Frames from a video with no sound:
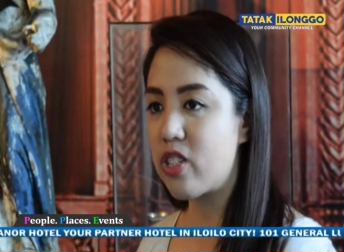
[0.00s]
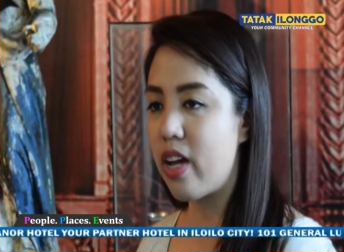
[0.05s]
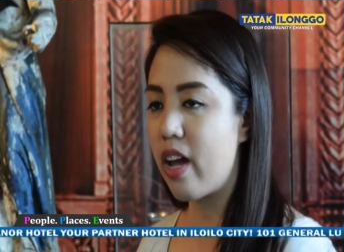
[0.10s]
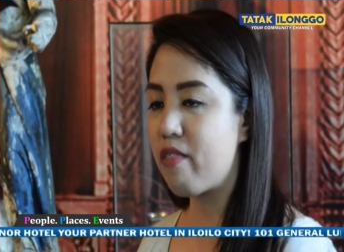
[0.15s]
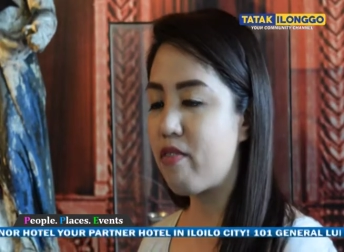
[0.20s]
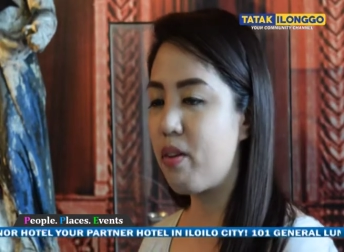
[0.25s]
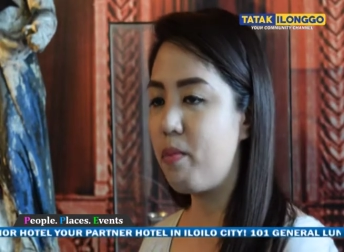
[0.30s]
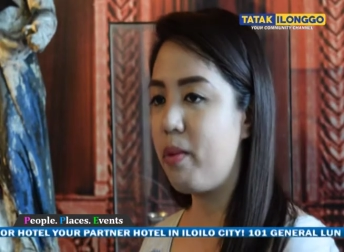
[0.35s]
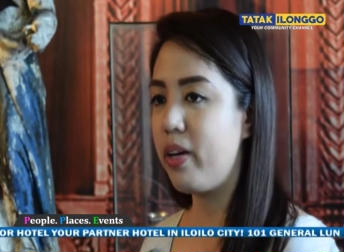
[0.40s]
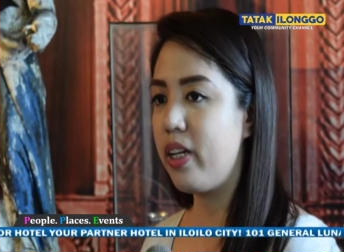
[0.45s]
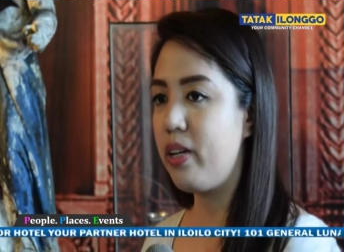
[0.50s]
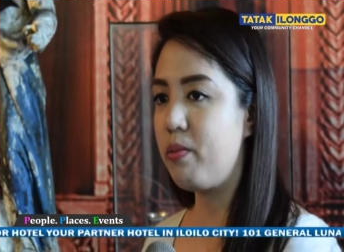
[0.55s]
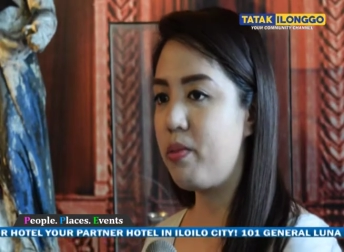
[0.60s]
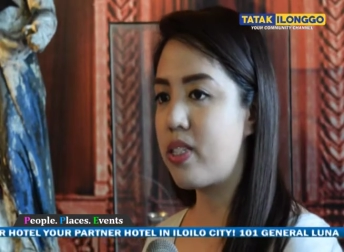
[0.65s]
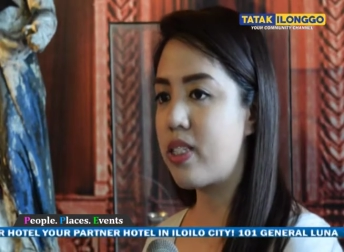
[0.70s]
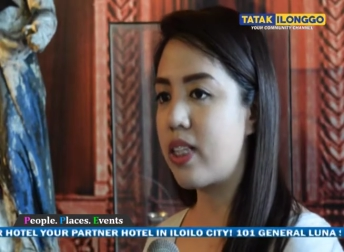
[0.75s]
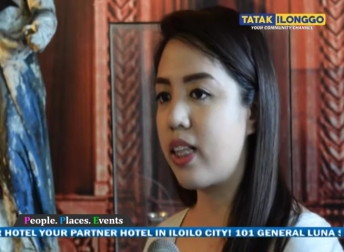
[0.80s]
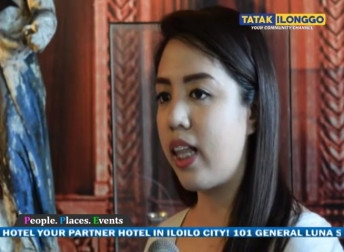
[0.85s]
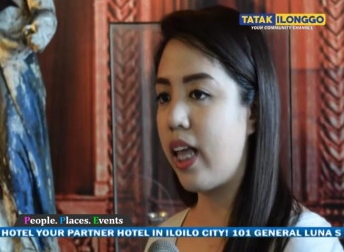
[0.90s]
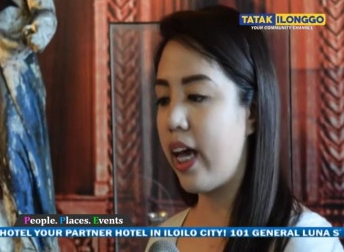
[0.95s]
Everybody
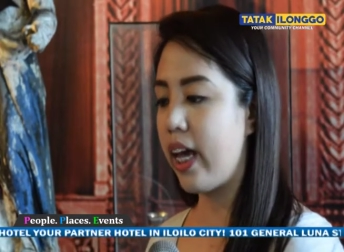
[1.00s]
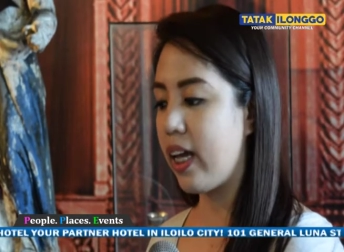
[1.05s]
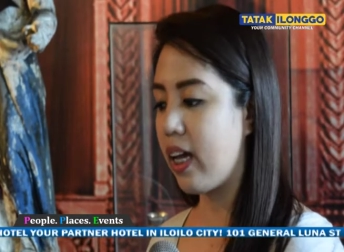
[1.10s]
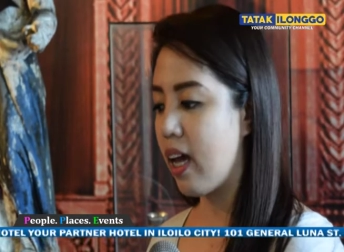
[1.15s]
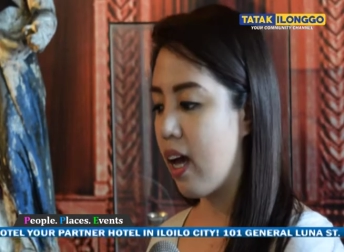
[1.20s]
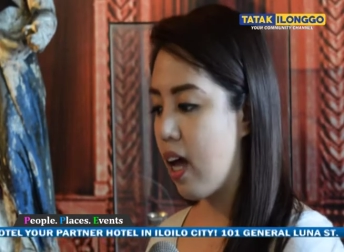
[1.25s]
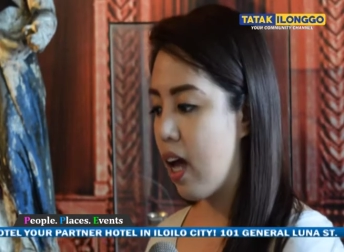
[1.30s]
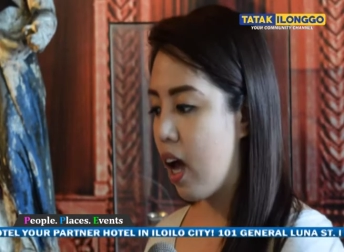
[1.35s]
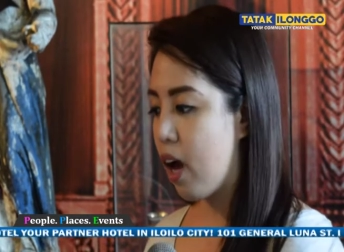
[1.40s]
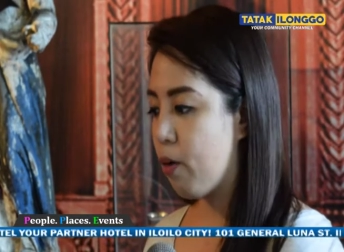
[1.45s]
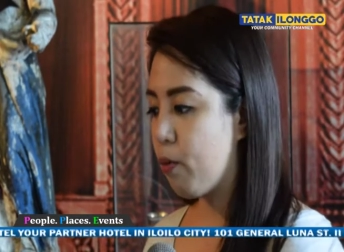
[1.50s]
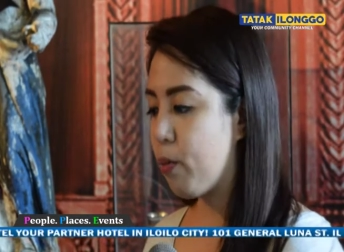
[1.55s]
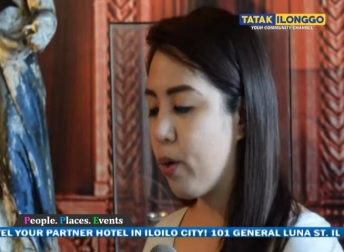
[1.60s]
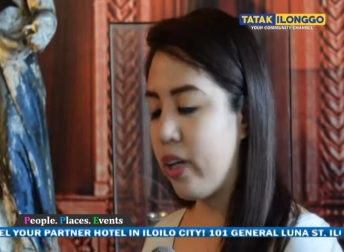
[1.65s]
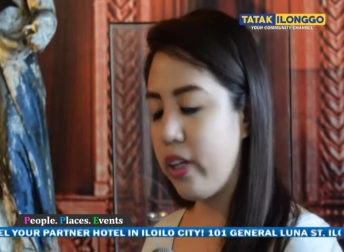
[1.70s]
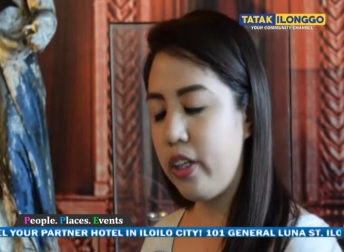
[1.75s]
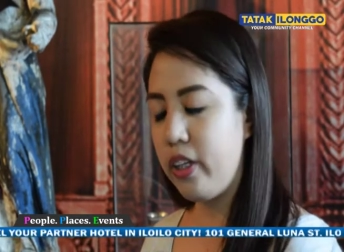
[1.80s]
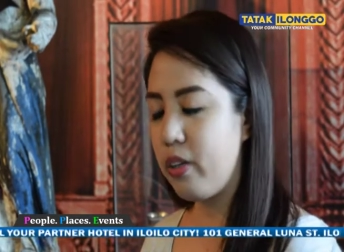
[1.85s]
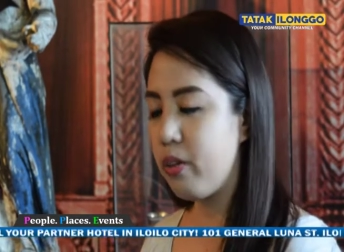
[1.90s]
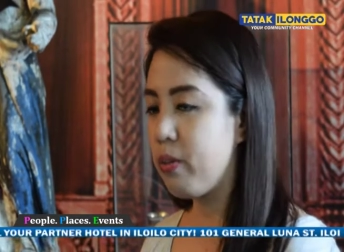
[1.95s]
was like
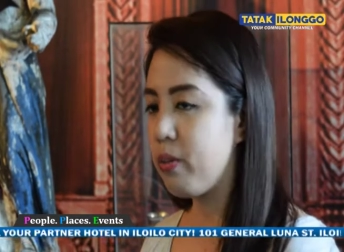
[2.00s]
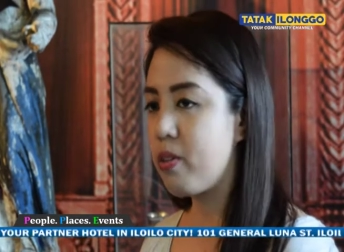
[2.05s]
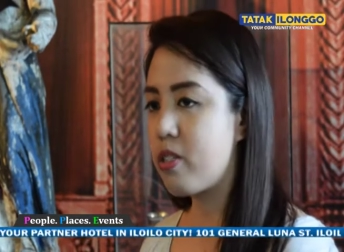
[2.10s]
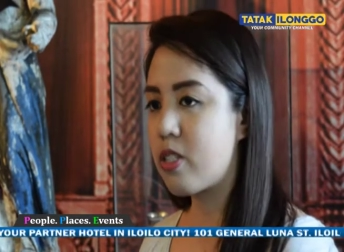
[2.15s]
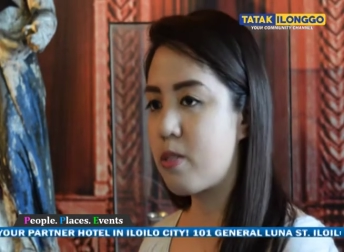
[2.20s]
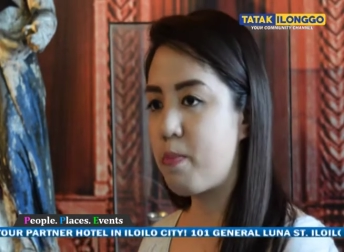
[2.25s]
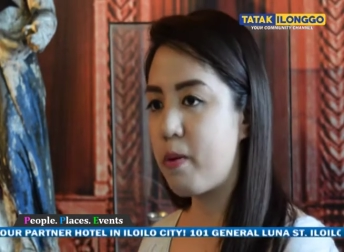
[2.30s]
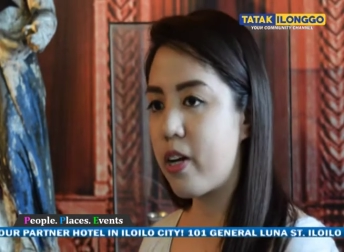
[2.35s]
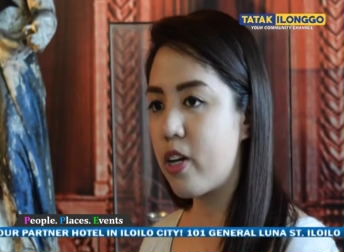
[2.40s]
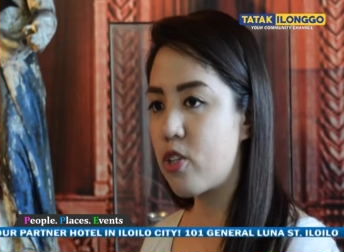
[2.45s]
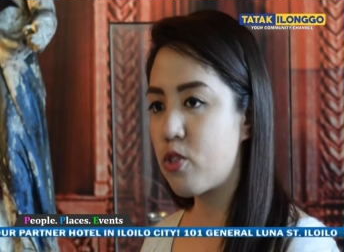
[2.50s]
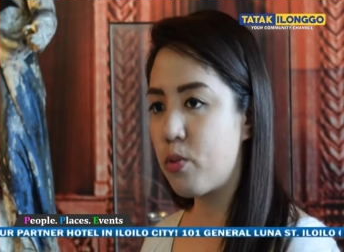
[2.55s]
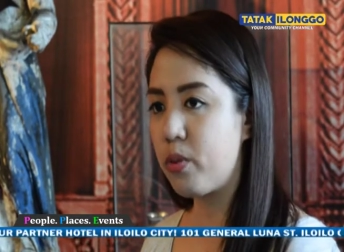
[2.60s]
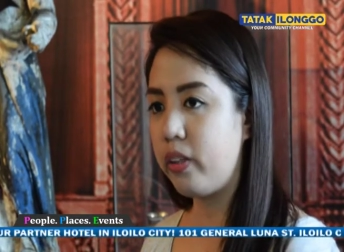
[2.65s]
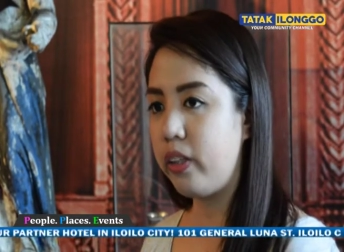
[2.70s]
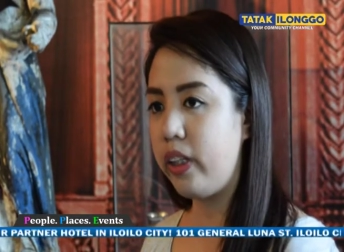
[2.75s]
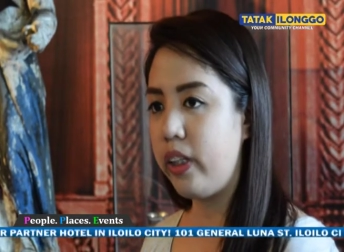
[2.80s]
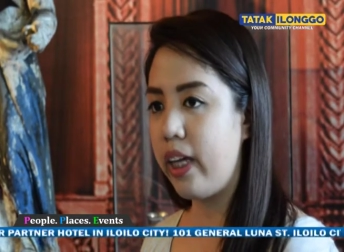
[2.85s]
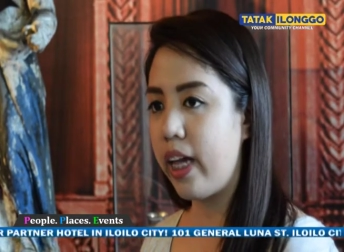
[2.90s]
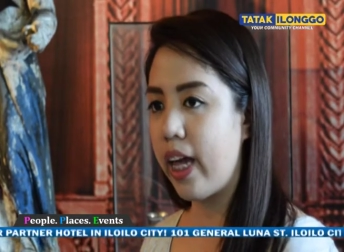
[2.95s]
renewed spiritually